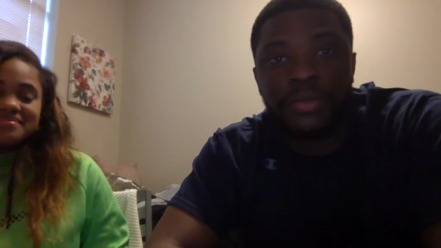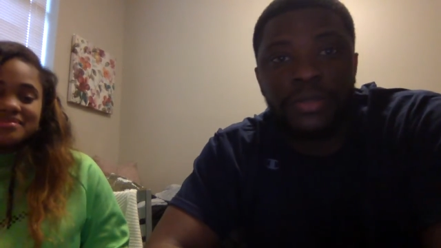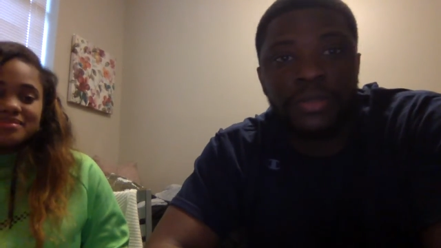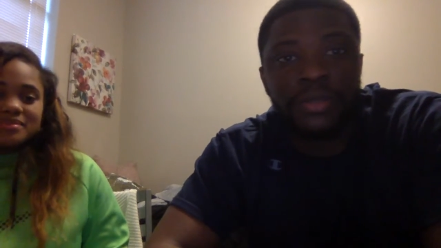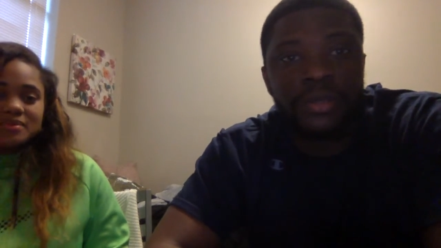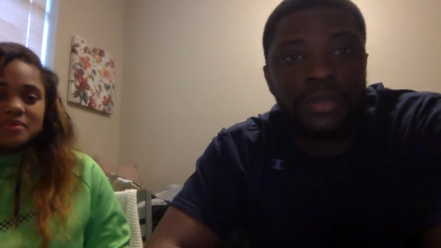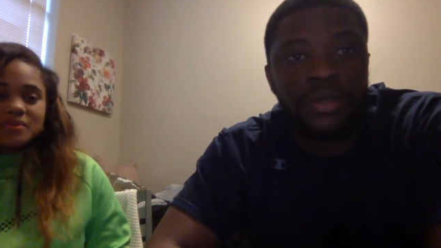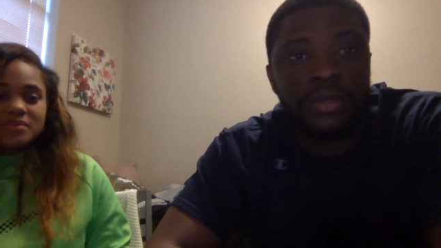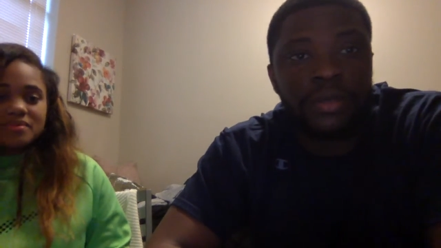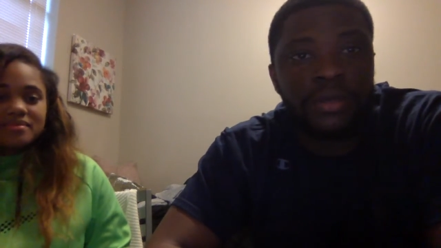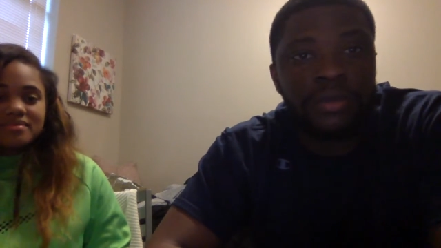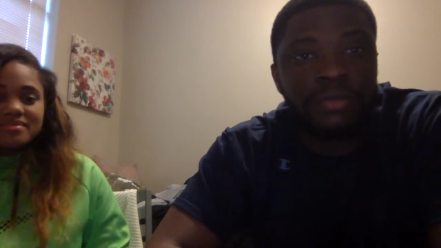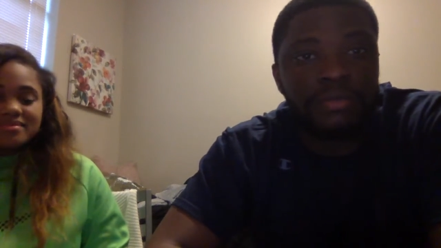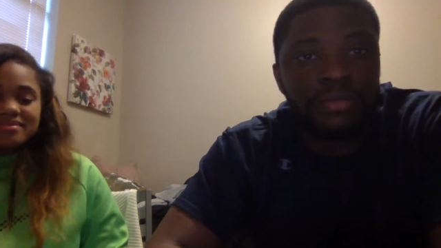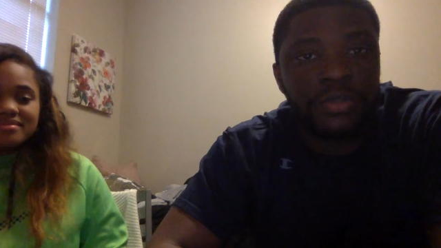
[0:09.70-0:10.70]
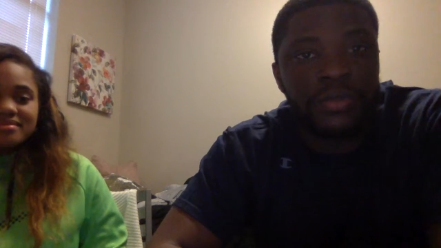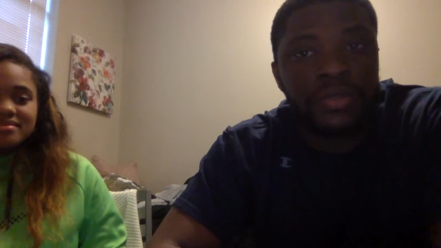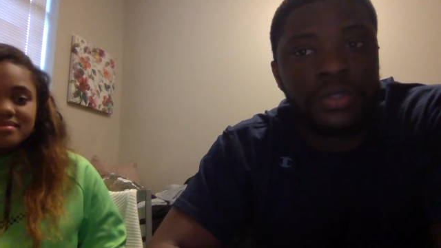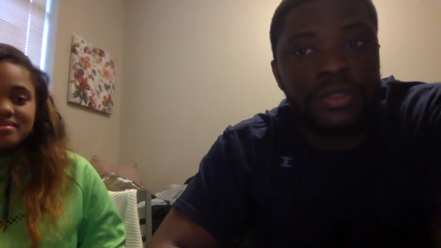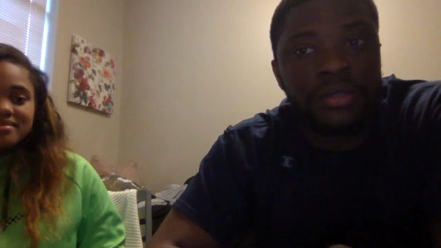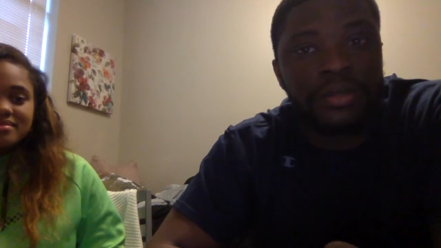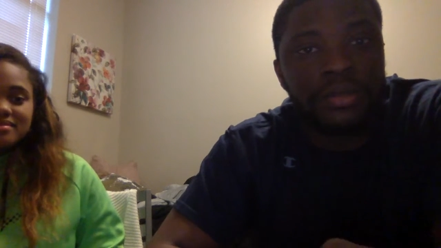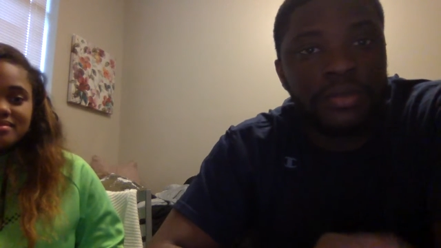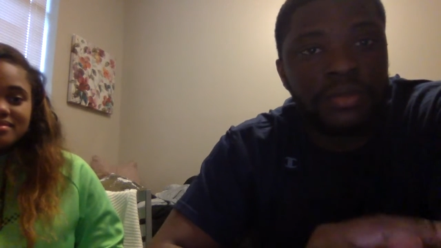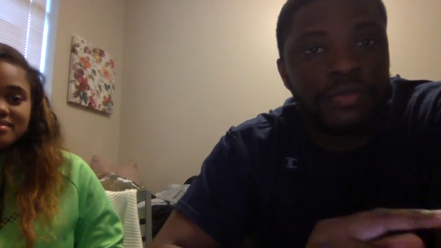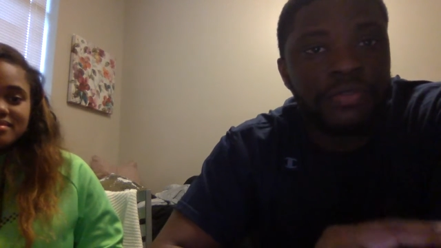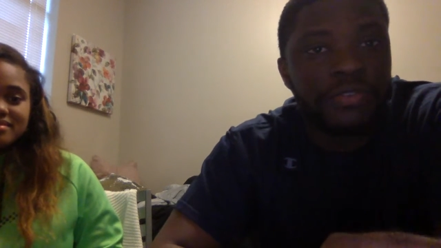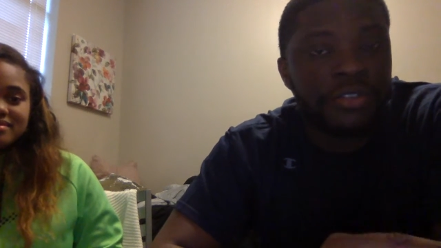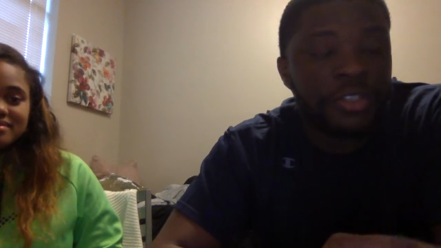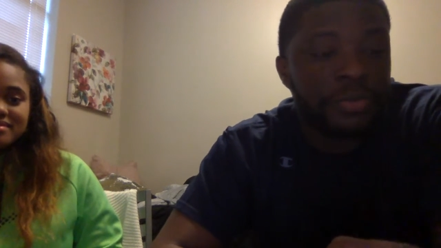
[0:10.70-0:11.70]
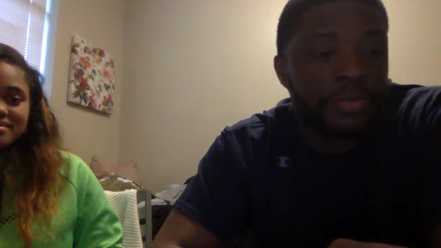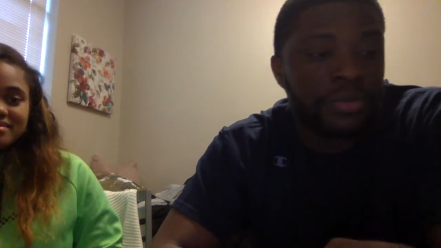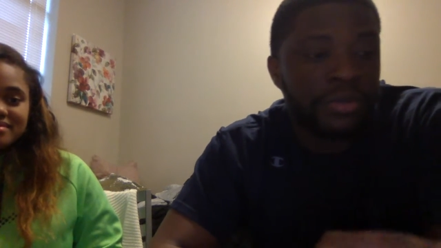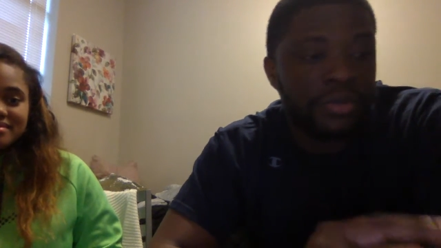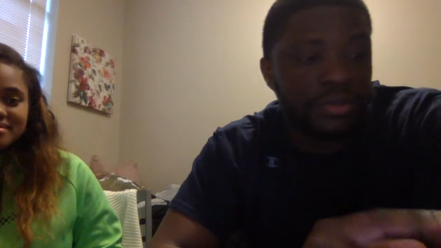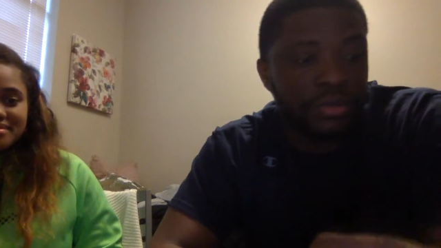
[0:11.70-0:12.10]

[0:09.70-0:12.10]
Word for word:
Speaker 1: book. Um, this was the first book